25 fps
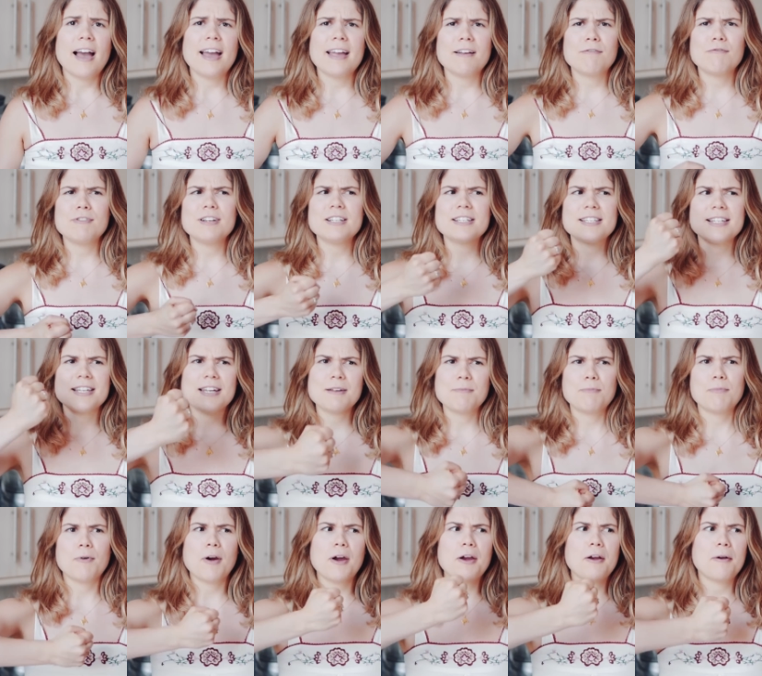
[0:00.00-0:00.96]
I recently
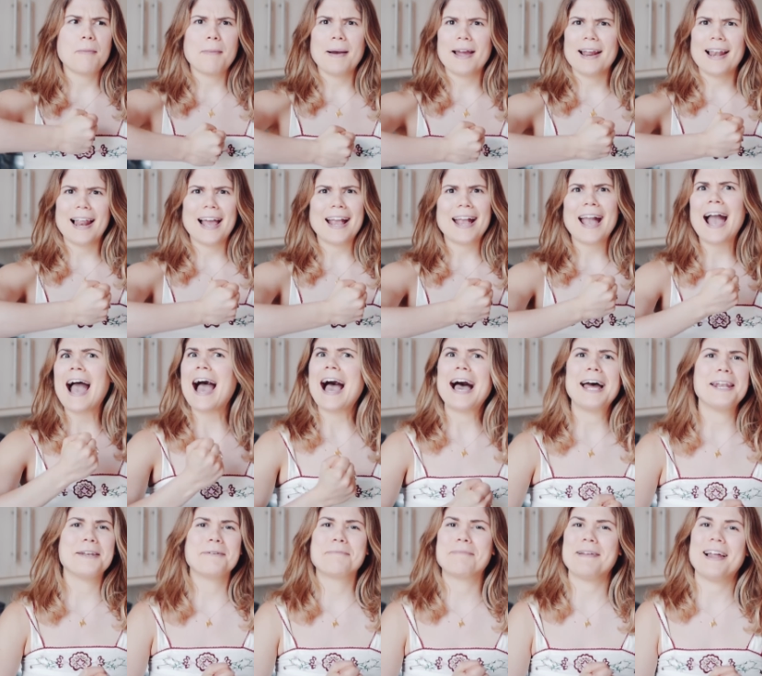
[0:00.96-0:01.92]
broke my
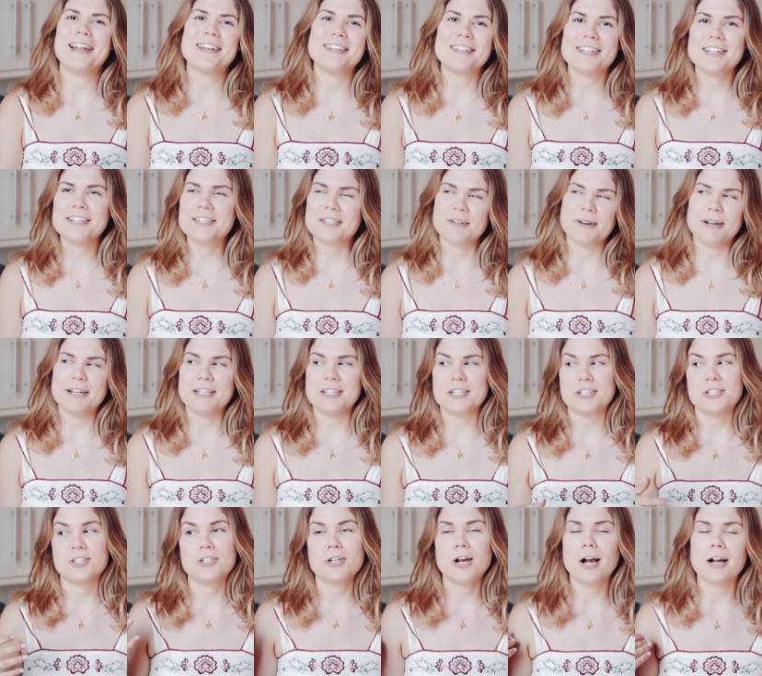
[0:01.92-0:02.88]
hand blender, so I
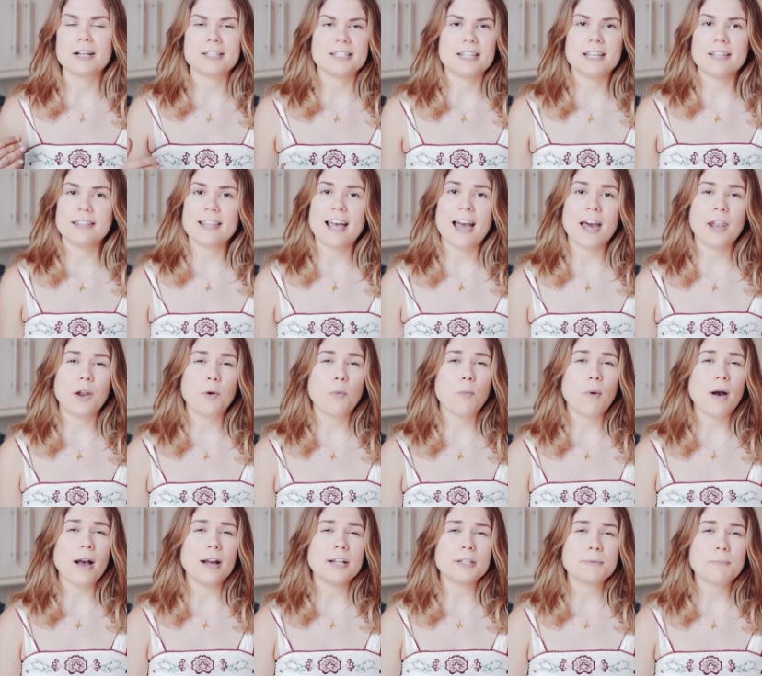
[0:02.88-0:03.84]
just chucked it in there and it
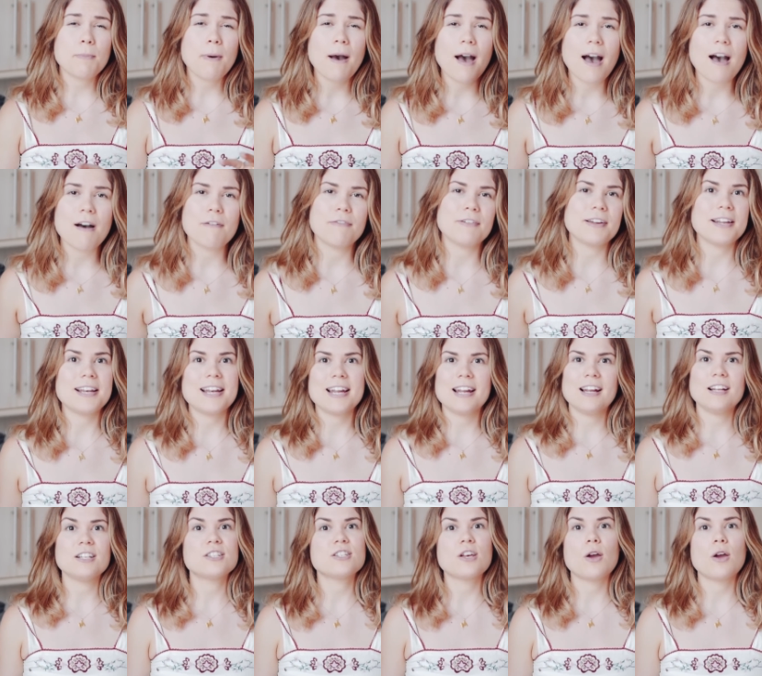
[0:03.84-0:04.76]
worked perfectly.